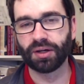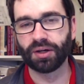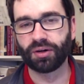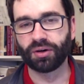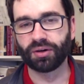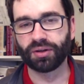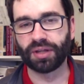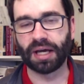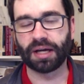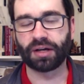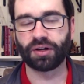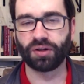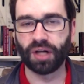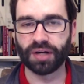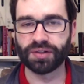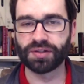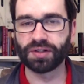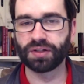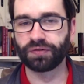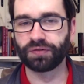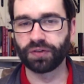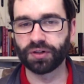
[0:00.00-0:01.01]
or that
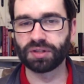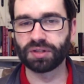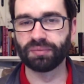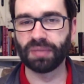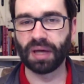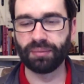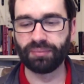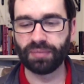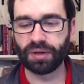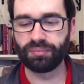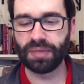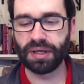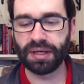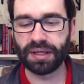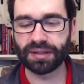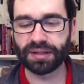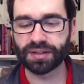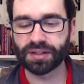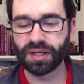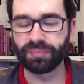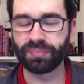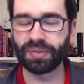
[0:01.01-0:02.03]
clause in the First Amendment
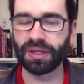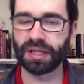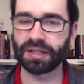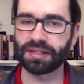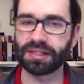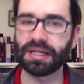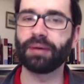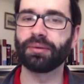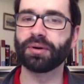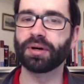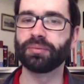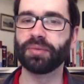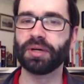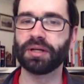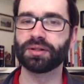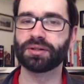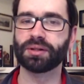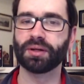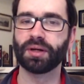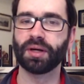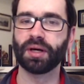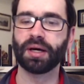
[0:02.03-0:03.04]
means. But that's not what it
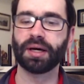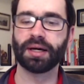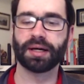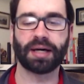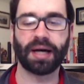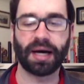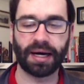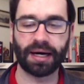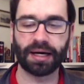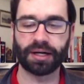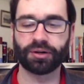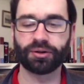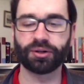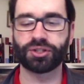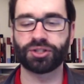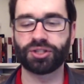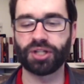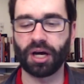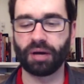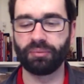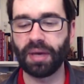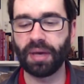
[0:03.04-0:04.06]
means. Congress
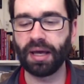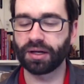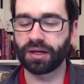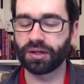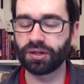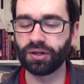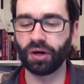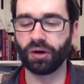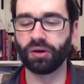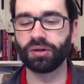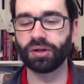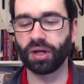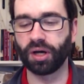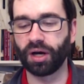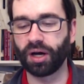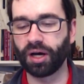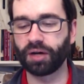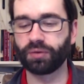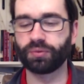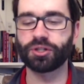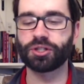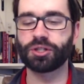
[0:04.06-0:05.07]
shall make no
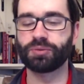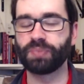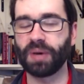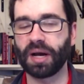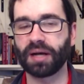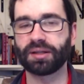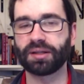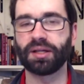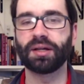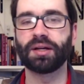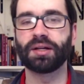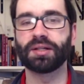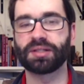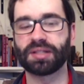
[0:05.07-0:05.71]
law respecting an